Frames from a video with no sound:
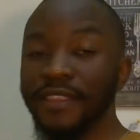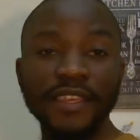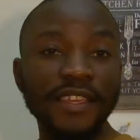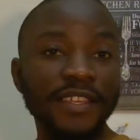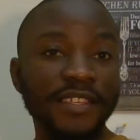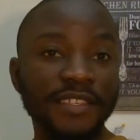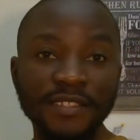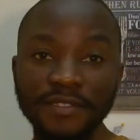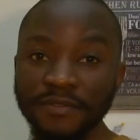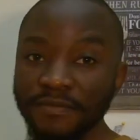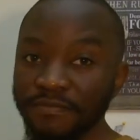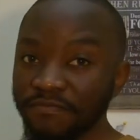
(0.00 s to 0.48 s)

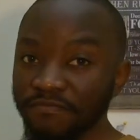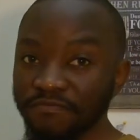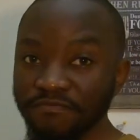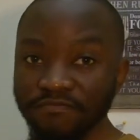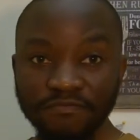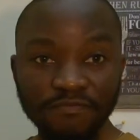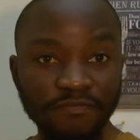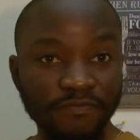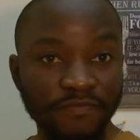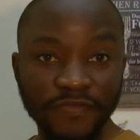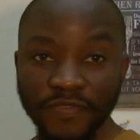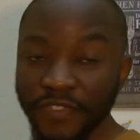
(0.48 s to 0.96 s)
Because I
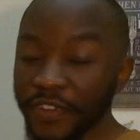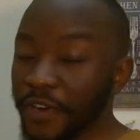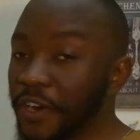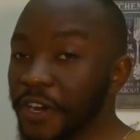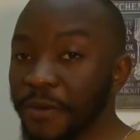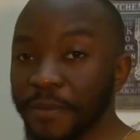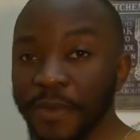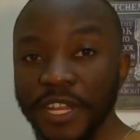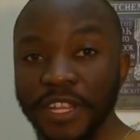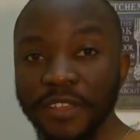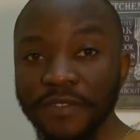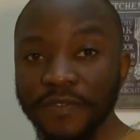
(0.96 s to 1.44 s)
can't show you
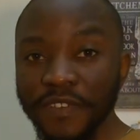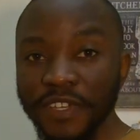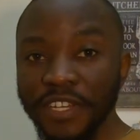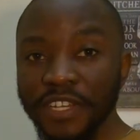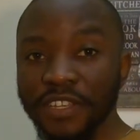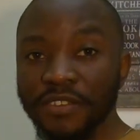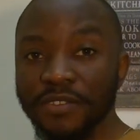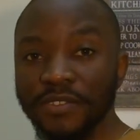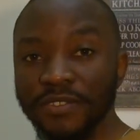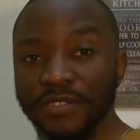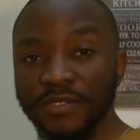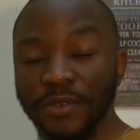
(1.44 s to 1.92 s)
just how
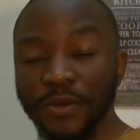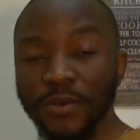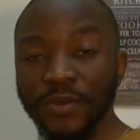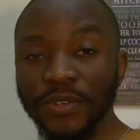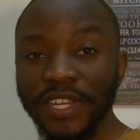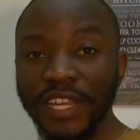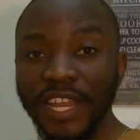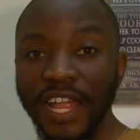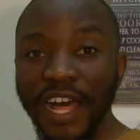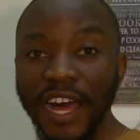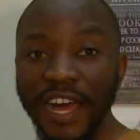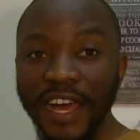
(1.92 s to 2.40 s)
to make
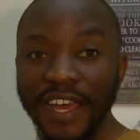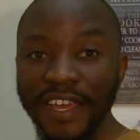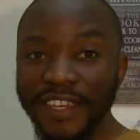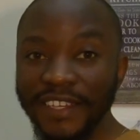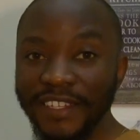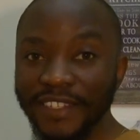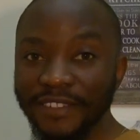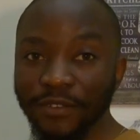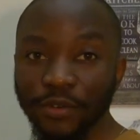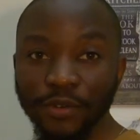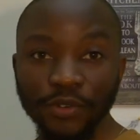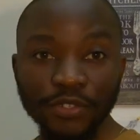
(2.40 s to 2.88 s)
one
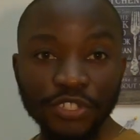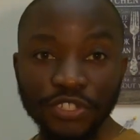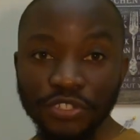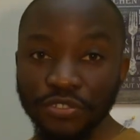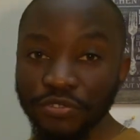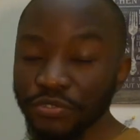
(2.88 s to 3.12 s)
chapati.